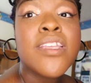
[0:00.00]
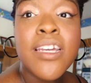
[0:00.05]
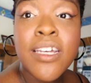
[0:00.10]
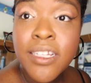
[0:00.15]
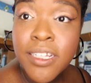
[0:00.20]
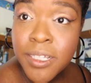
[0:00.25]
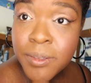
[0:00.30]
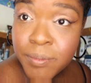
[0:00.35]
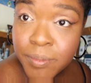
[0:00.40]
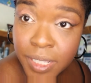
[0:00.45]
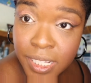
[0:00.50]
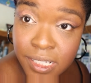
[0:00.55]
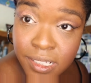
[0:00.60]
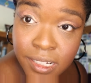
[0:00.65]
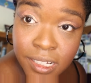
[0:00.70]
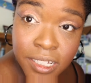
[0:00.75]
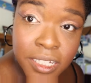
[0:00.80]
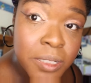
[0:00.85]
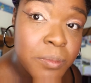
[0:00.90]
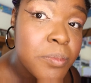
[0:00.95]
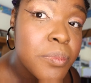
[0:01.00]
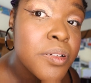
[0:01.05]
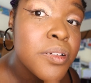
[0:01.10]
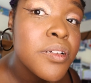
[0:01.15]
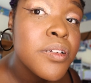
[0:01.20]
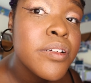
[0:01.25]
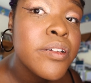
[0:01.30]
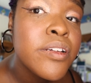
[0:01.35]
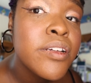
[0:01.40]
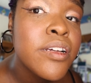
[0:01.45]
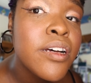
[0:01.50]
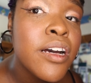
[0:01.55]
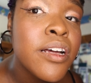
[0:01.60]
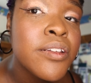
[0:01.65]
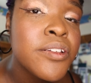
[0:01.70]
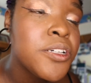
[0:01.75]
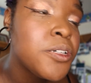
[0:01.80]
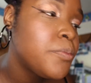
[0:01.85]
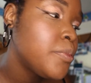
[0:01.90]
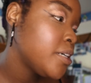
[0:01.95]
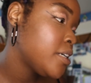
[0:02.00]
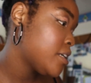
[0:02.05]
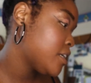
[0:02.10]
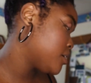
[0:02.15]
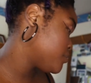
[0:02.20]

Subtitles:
I did mess up a little bit,